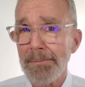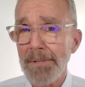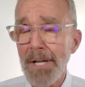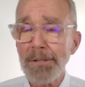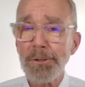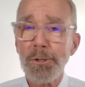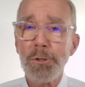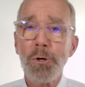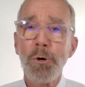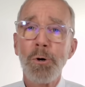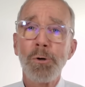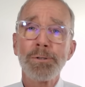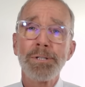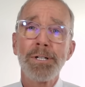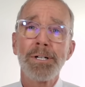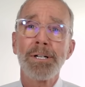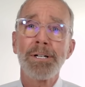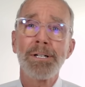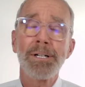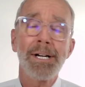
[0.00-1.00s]
Dr.
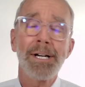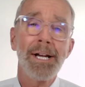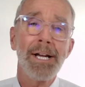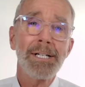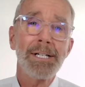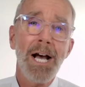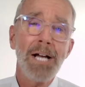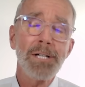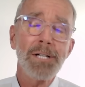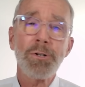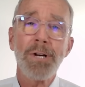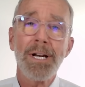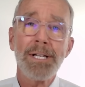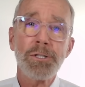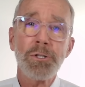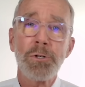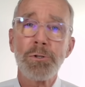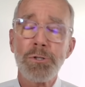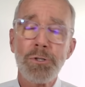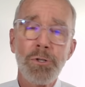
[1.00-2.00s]
Goldner
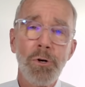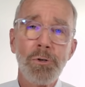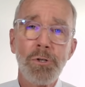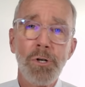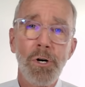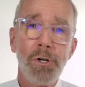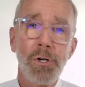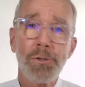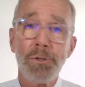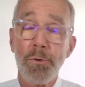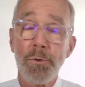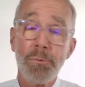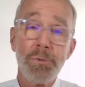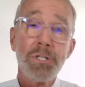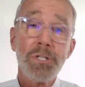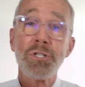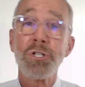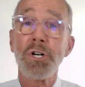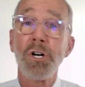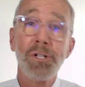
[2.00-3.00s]
contrasts her so called
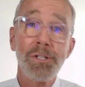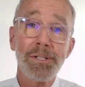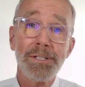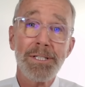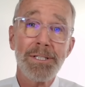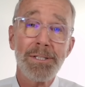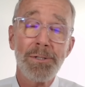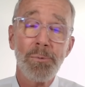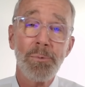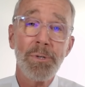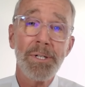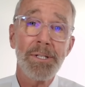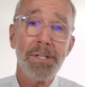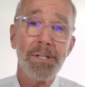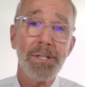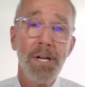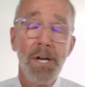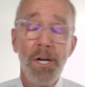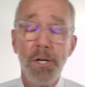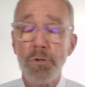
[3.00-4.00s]
results
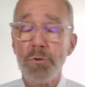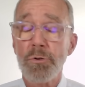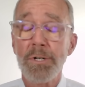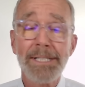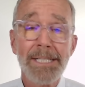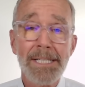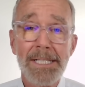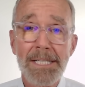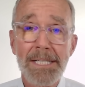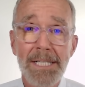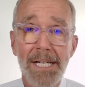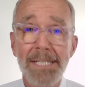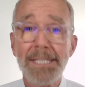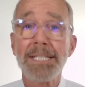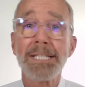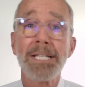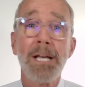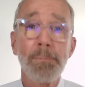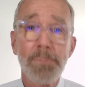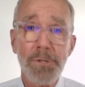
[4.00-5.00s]
with critics'
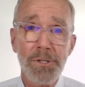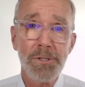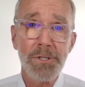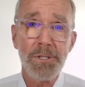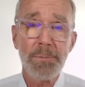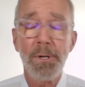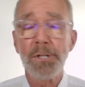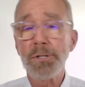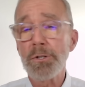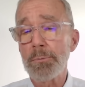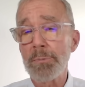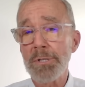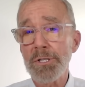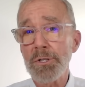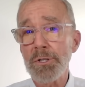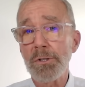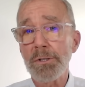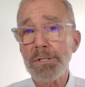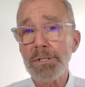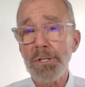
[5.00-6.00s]
assumptions, but her
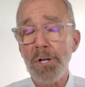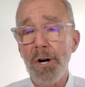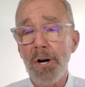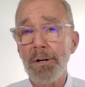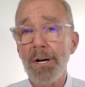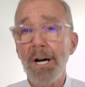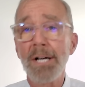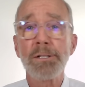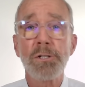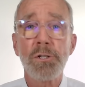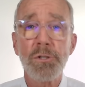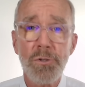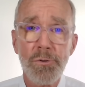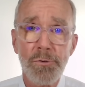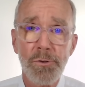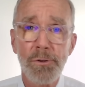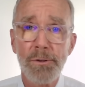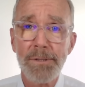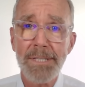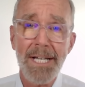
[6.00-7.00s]
results are
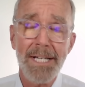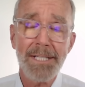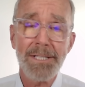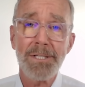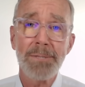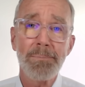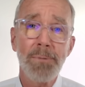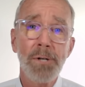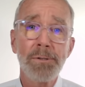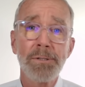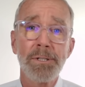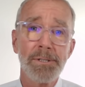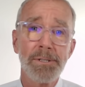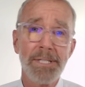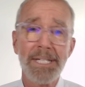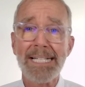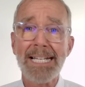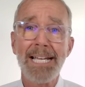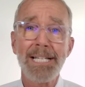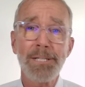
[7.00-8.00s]
uncontrolled
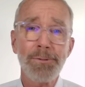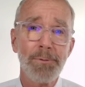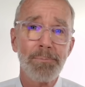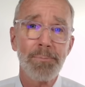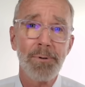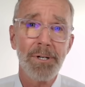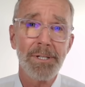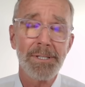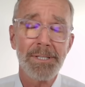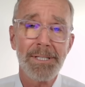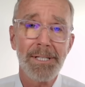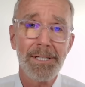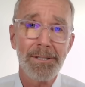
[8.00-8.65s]
testimonials and case reports.